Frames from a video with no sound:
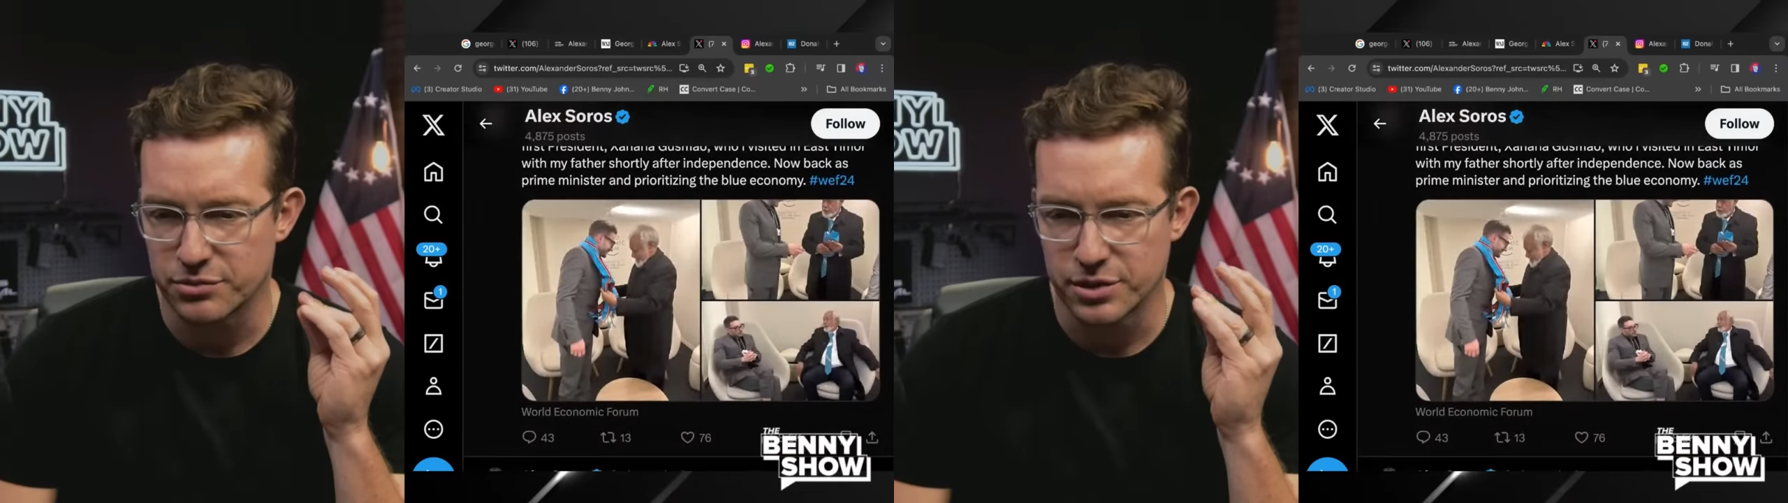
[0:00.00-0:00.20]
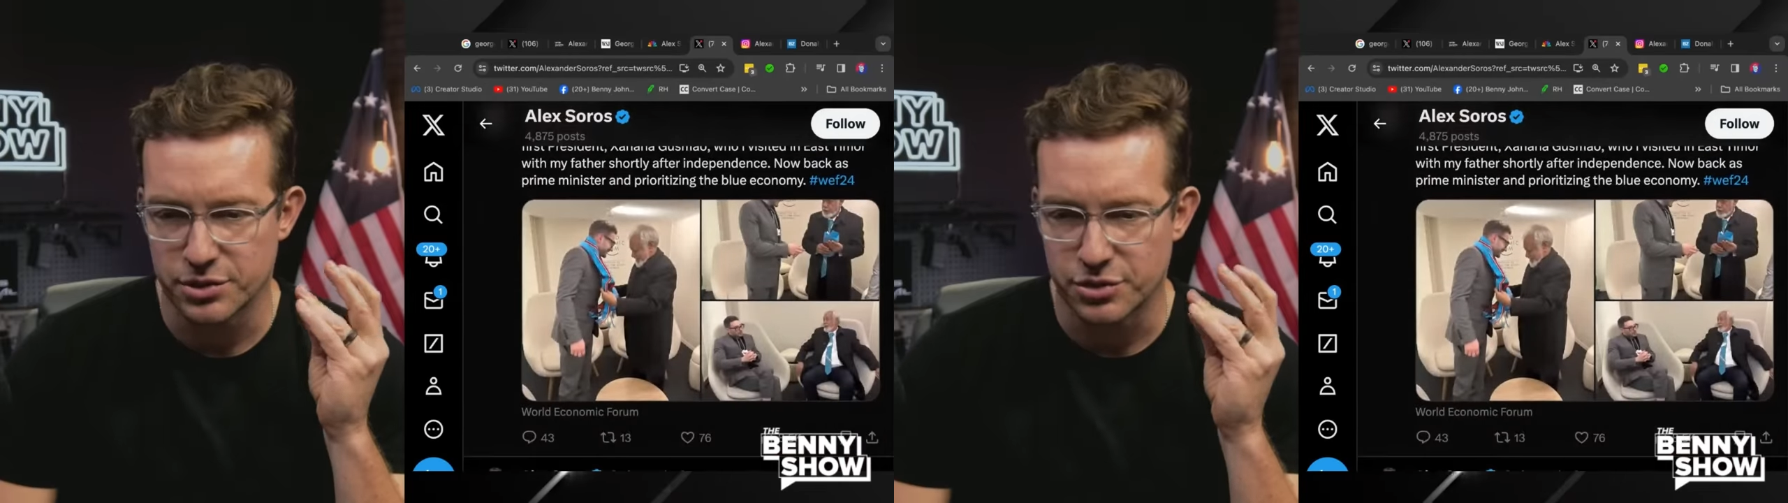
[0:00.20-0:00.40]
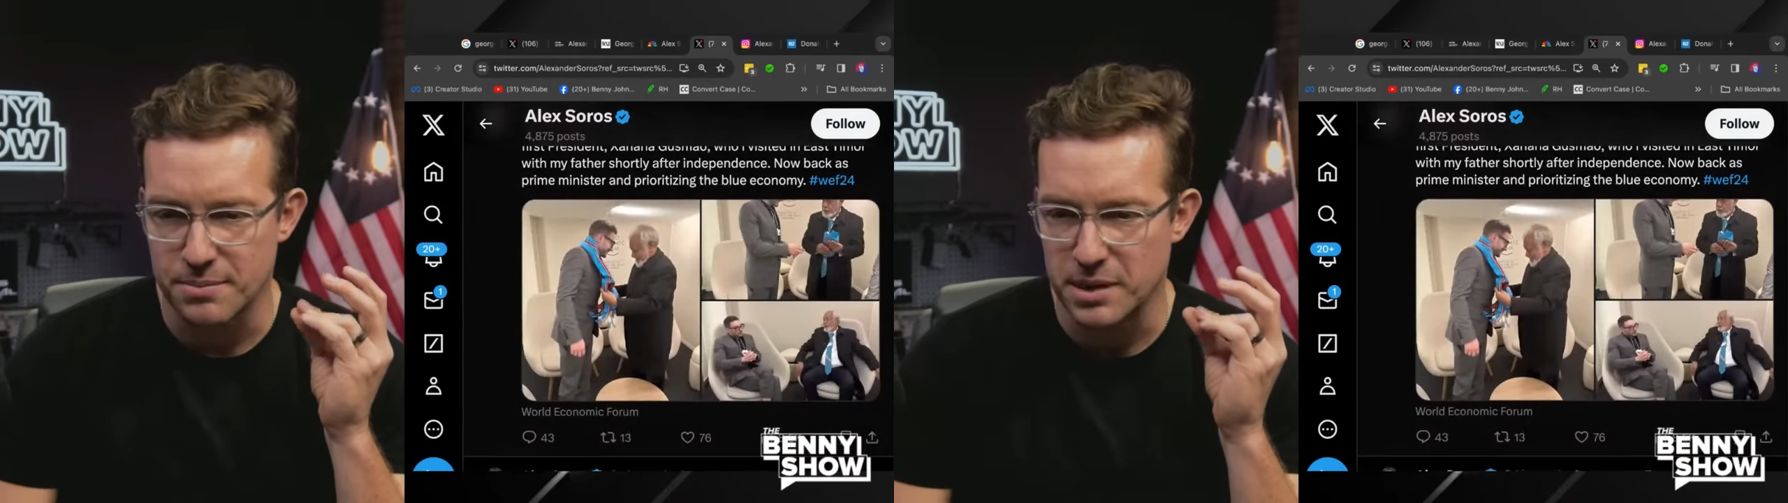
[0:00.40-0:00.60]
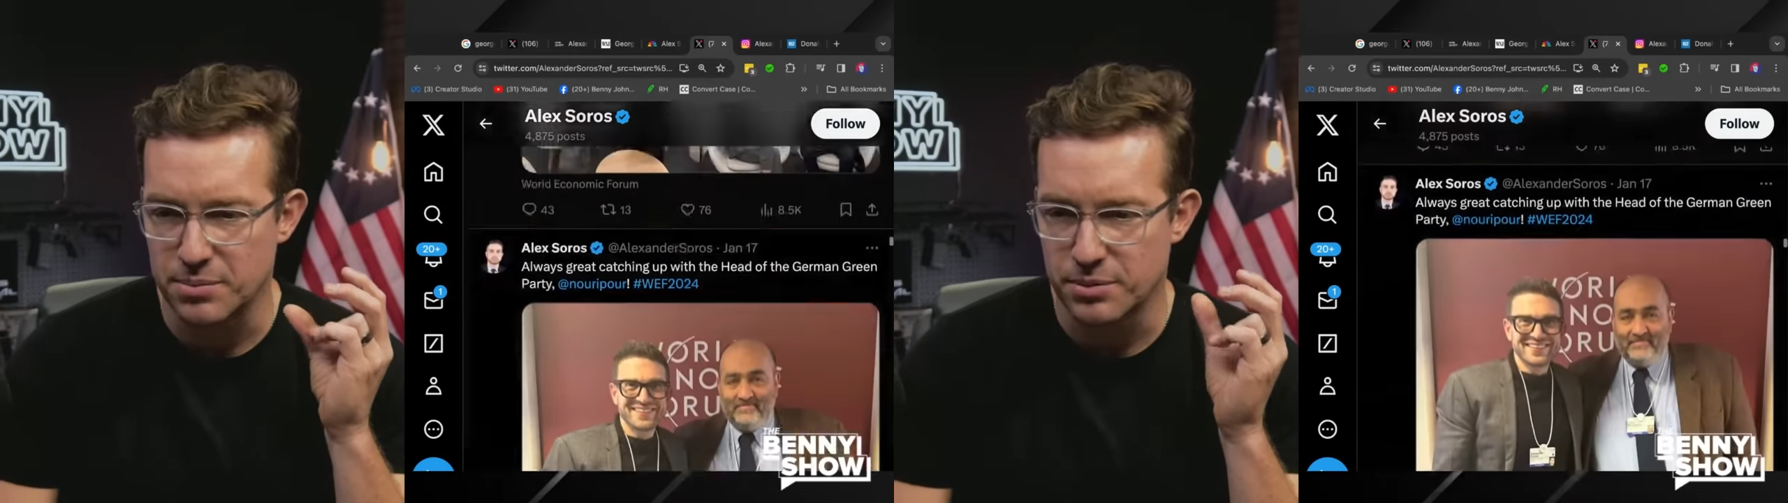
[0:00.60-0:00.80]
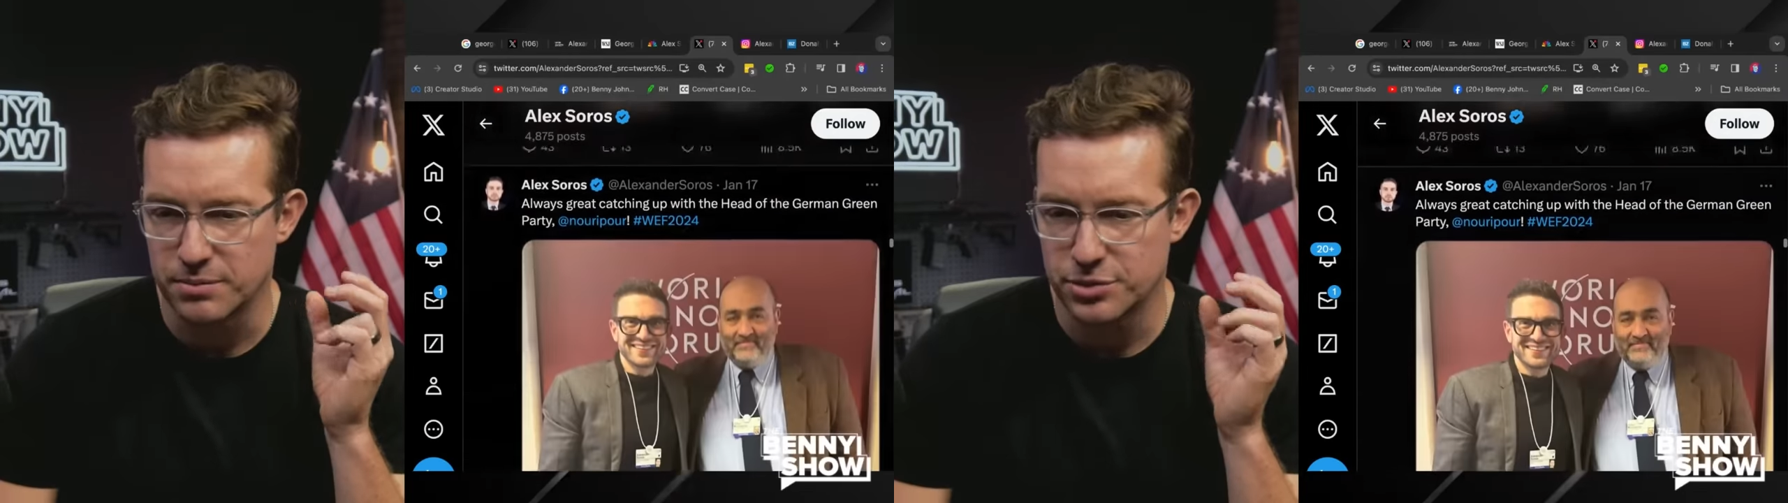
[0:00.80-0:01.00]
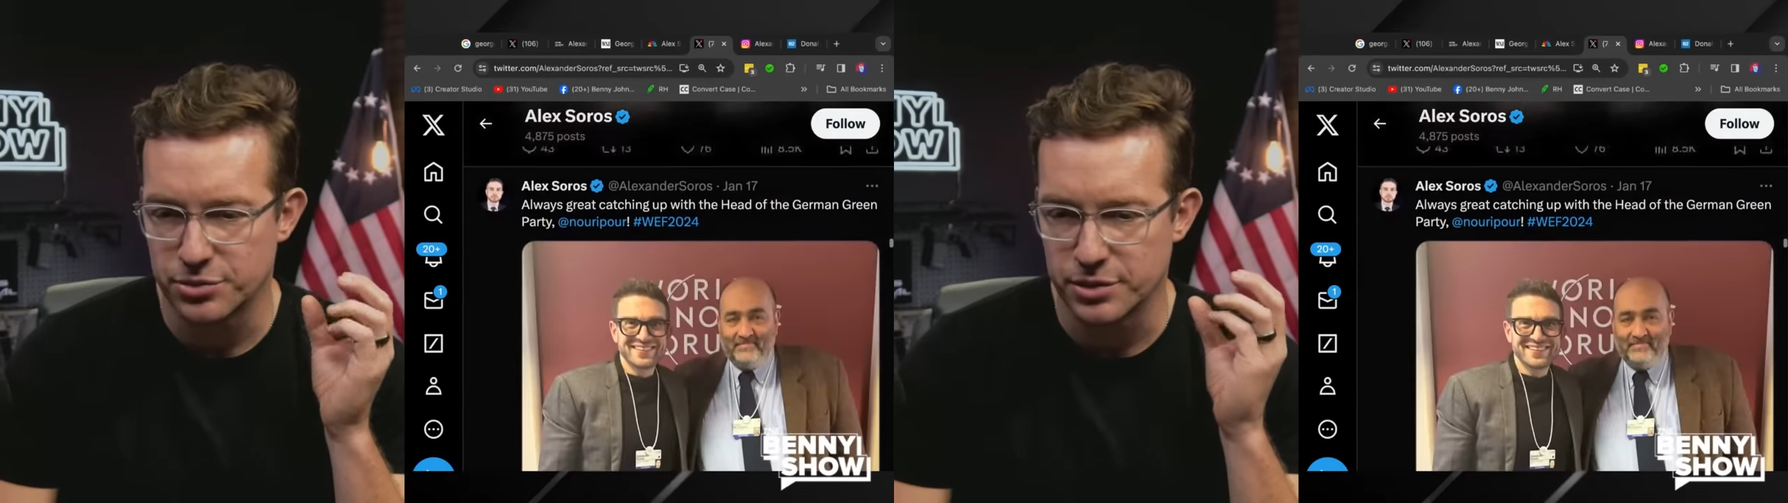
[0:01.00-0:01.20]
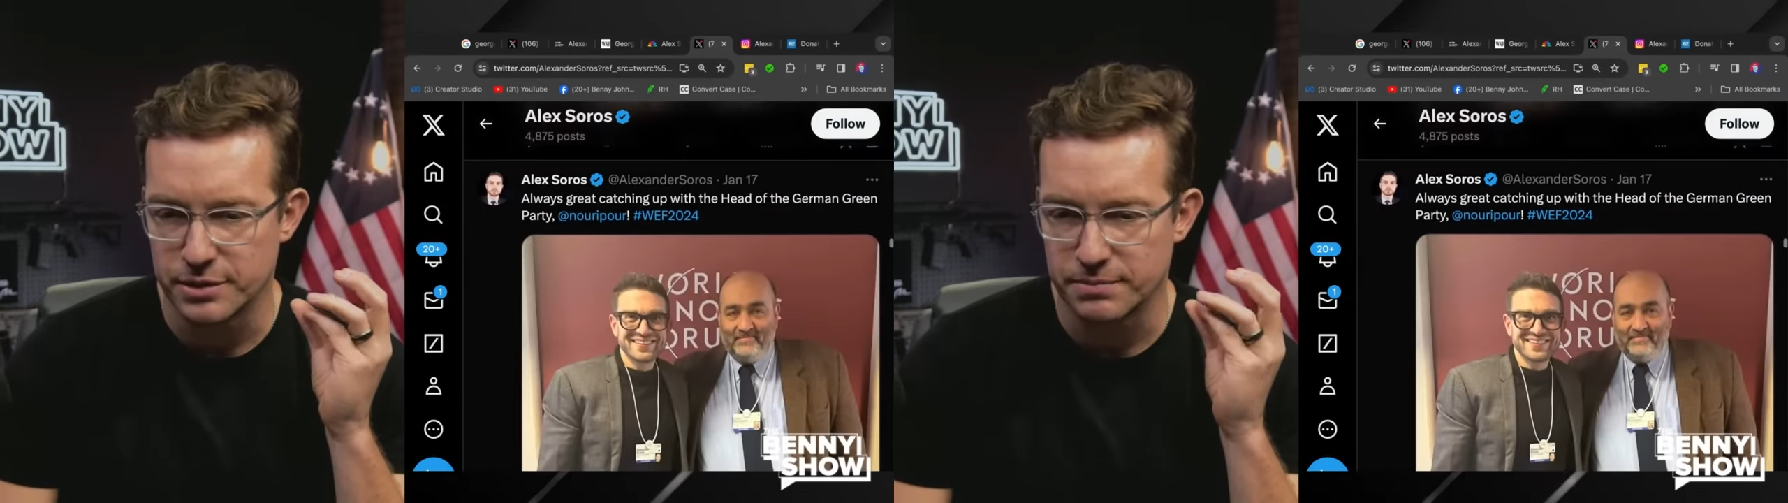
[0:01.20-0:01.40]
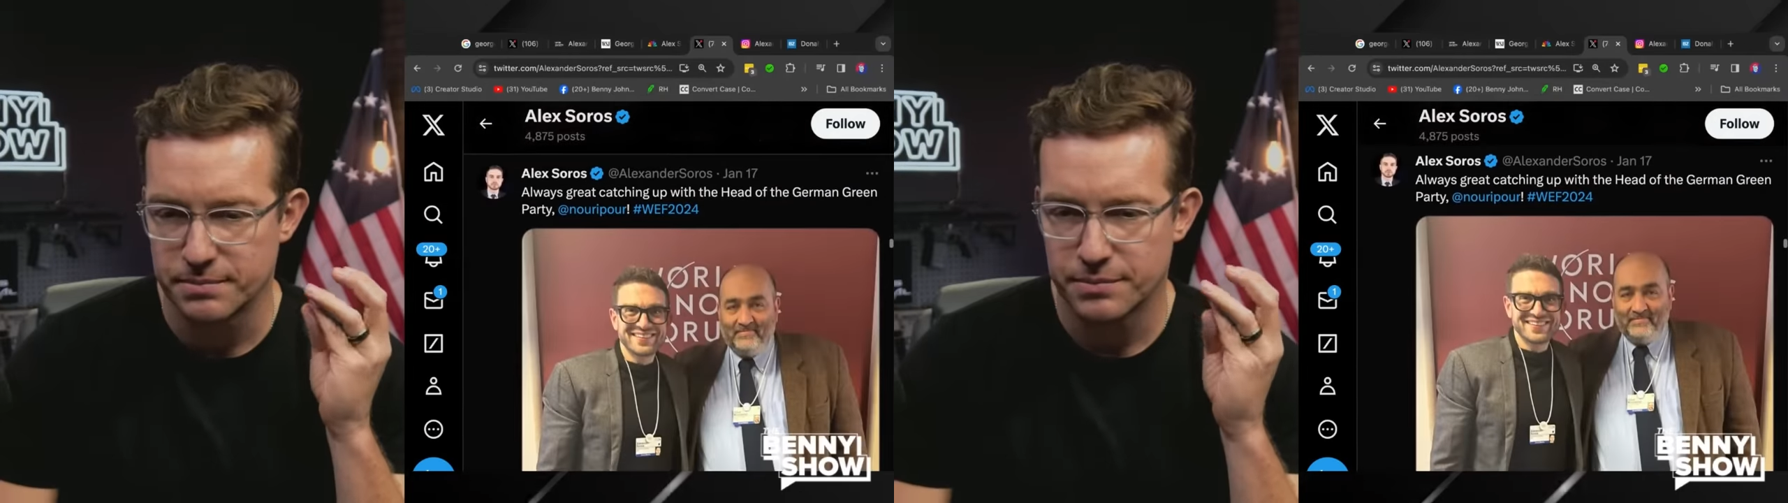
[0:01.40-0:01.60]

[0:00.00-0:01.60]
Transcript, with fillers: really great people. Truly.